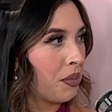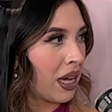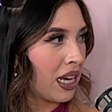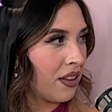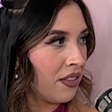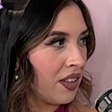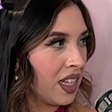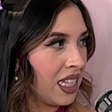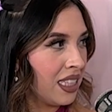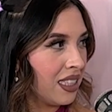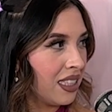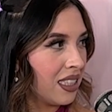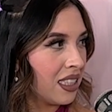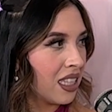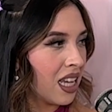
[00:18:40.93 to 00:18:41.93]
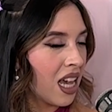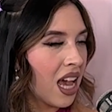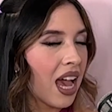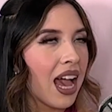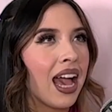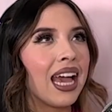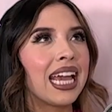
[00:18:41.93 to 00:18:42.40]
benefits?
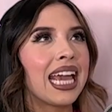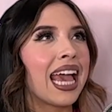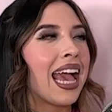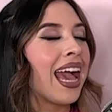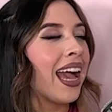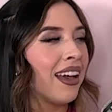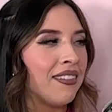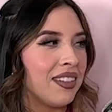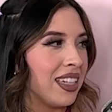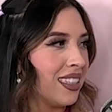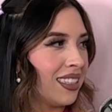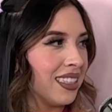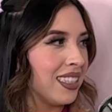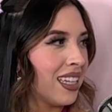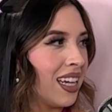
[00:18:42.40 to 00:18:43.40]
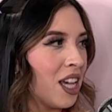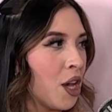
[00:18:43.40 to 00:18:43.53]
I haven't.